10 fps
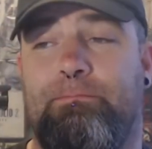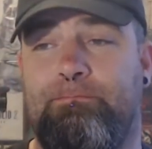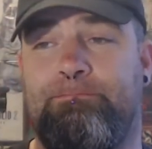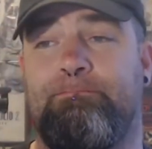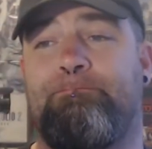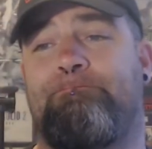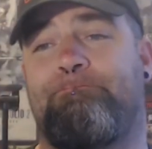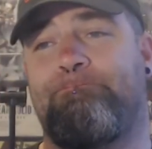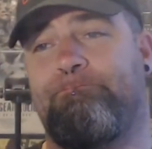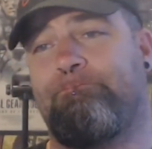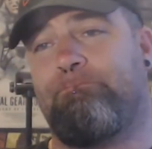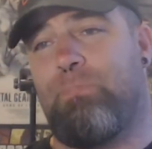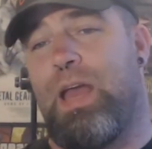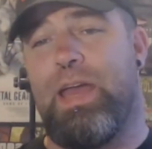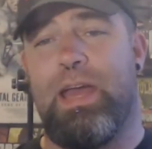8
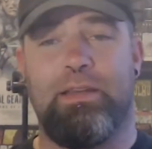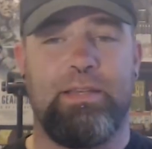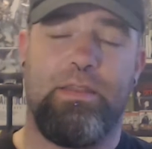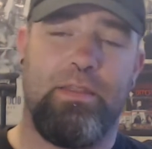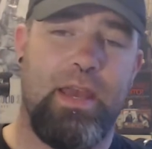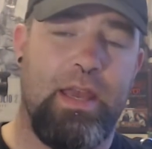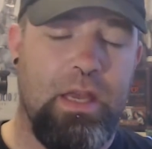out of 10 there.